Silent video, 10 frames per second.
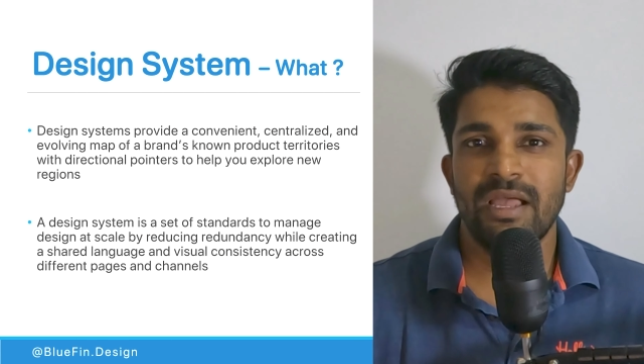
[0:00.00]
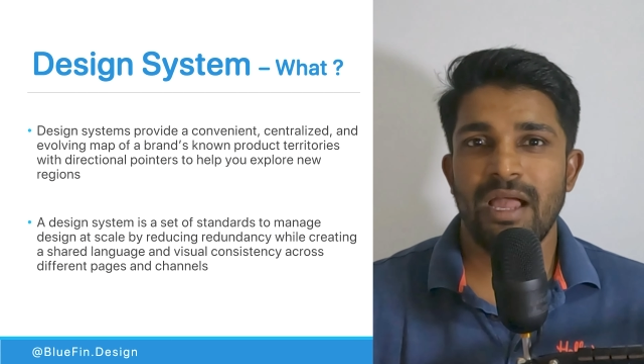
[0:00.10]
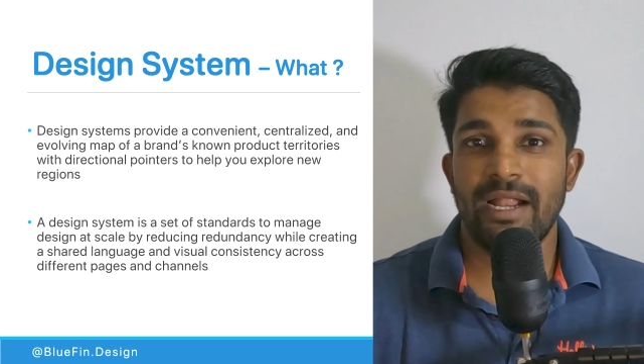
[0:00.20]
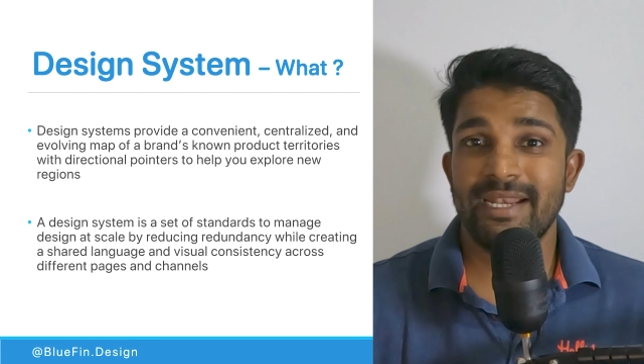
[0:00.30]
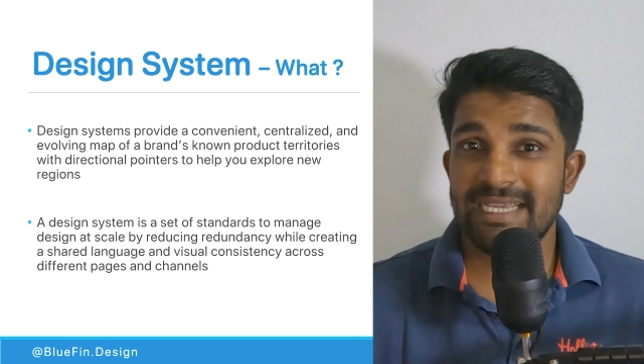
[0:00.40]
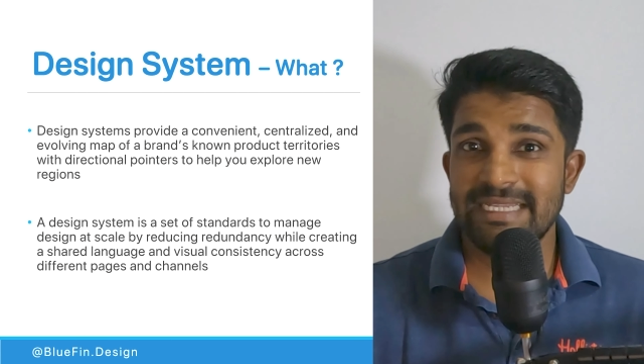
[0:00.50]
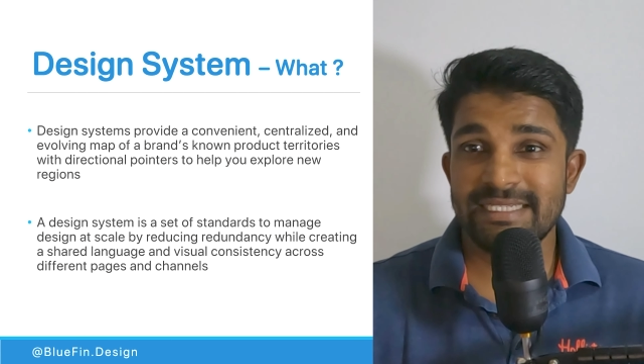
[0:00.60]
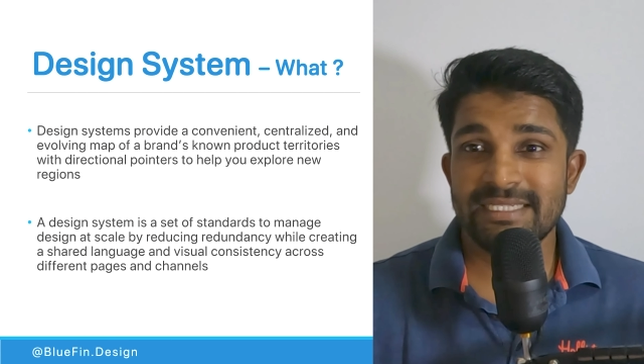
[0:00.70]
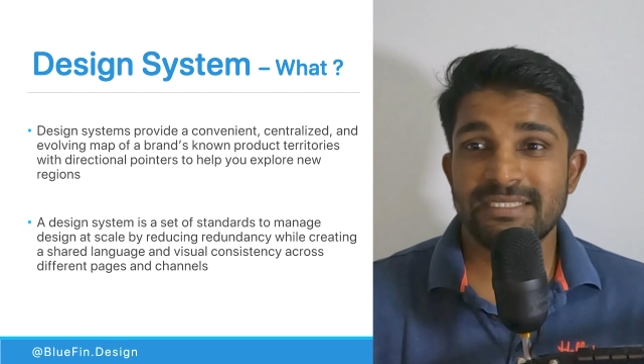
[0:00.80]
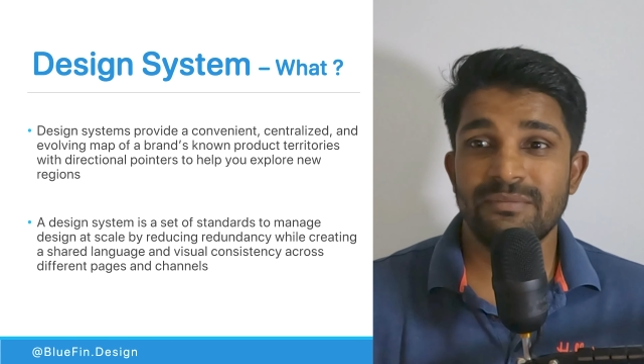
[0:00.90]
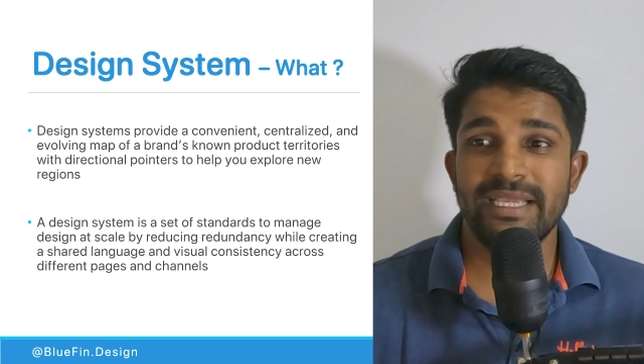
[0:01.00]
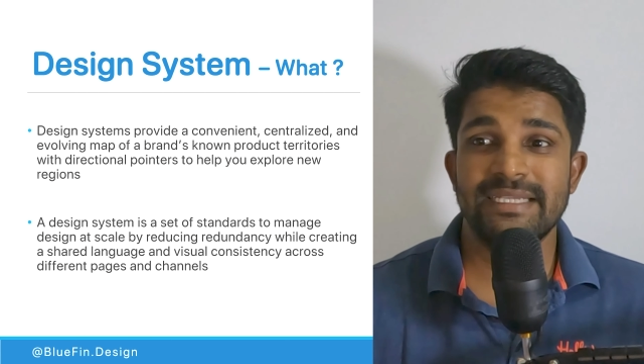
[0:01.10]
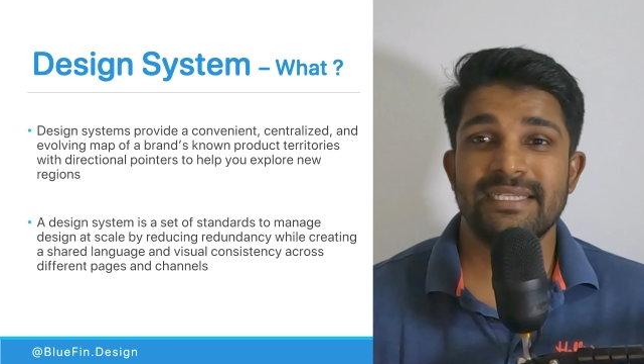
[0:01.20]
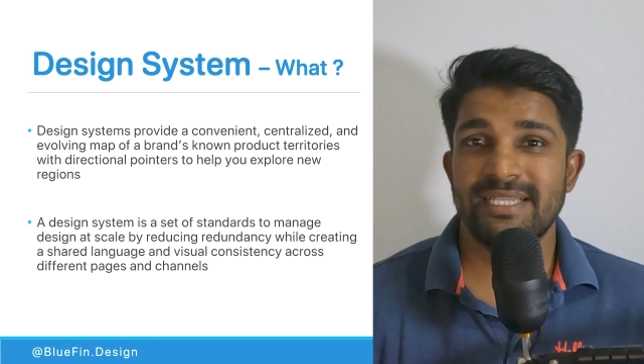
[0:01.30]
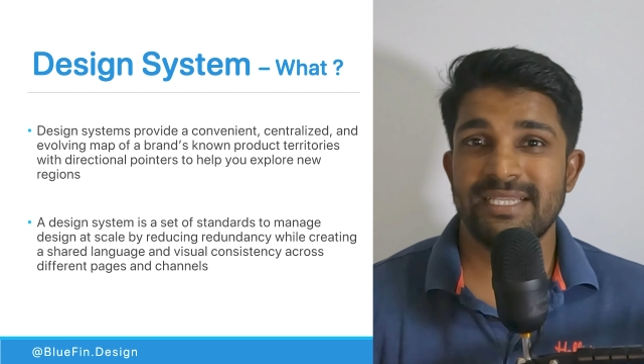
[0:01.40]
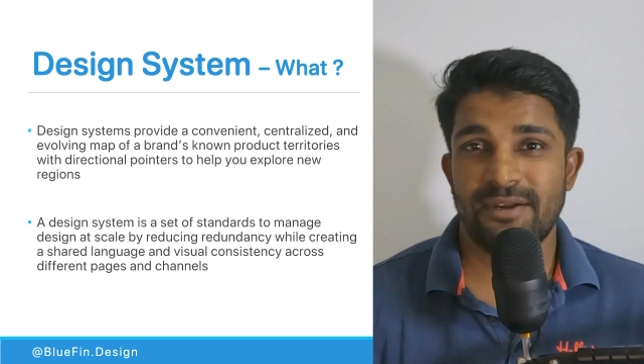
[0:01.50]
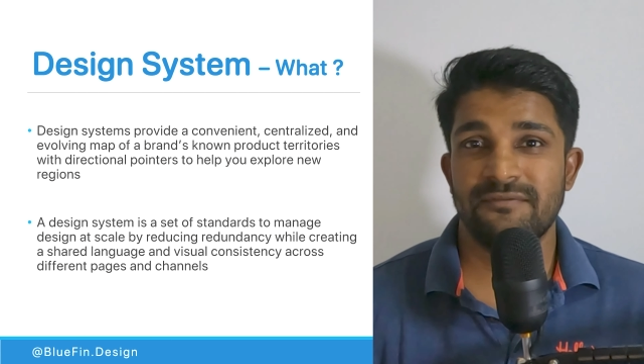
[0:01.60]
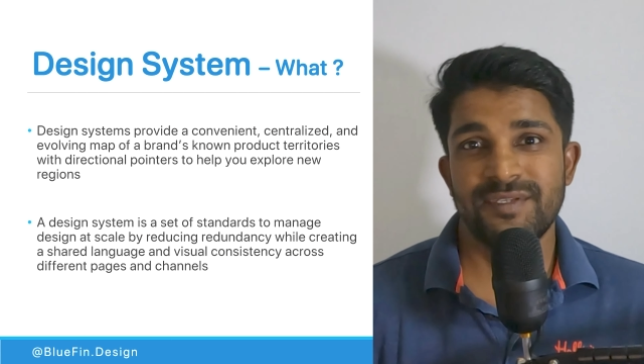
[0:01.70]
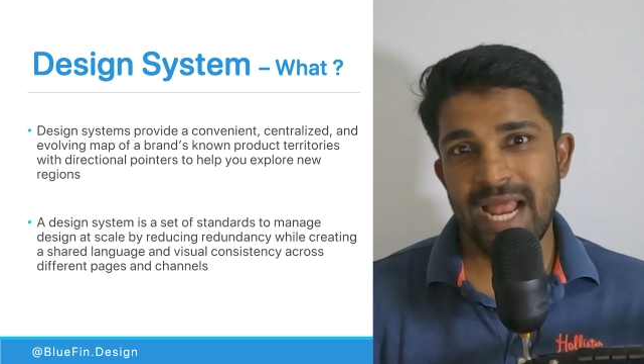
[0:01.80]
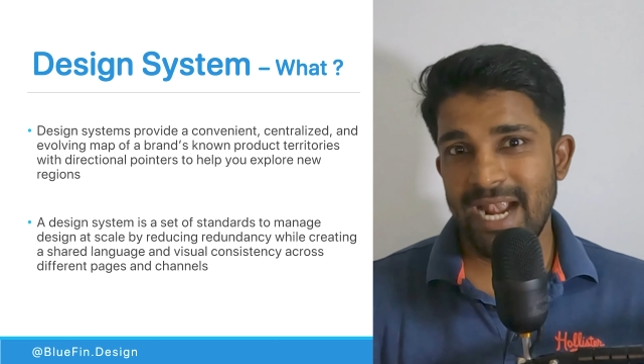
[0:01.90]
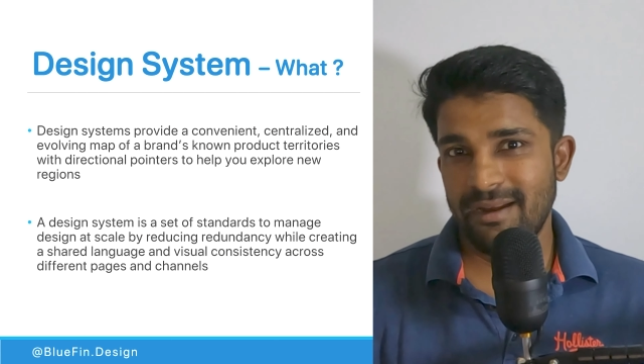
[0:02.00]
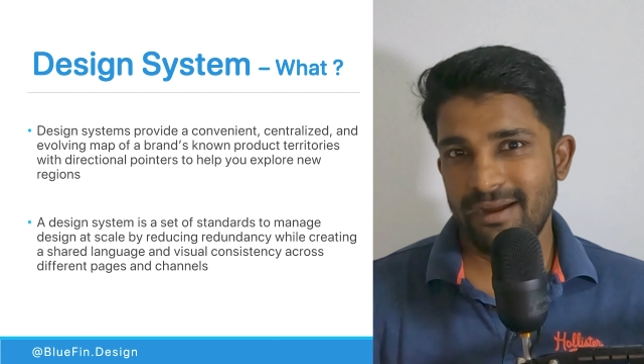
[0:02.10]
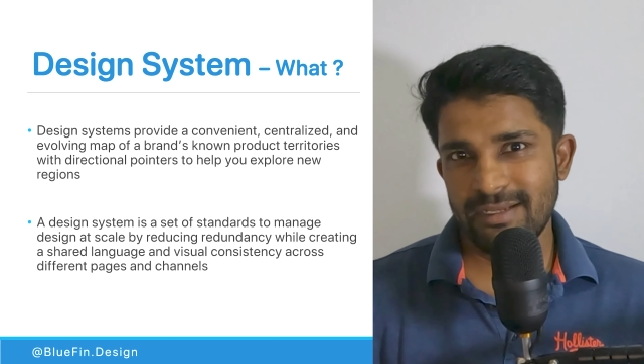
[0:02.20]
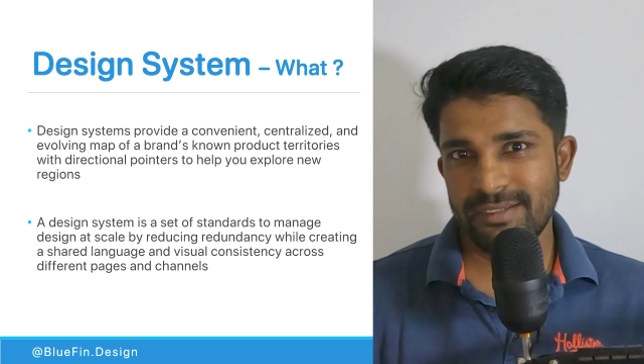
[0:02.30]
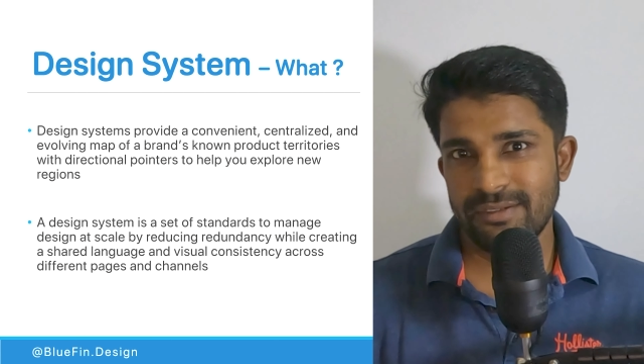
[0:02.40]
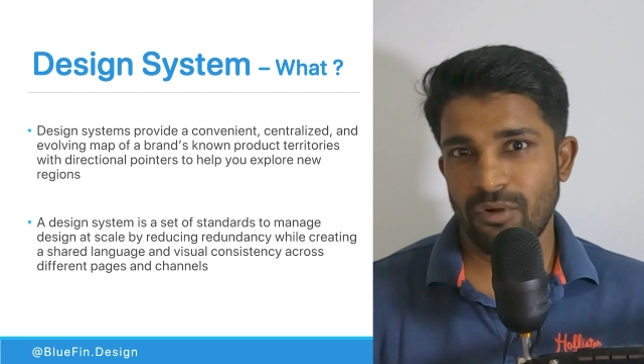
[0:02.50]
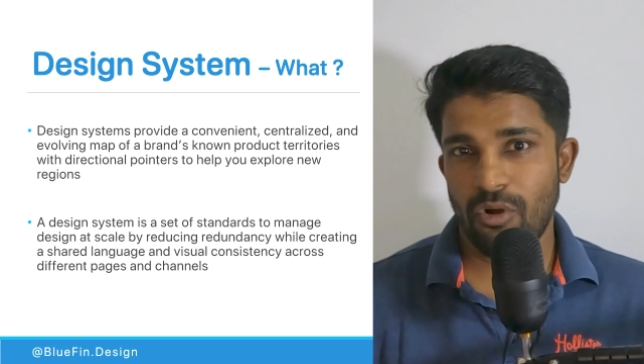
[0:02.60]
A design system is a set of standards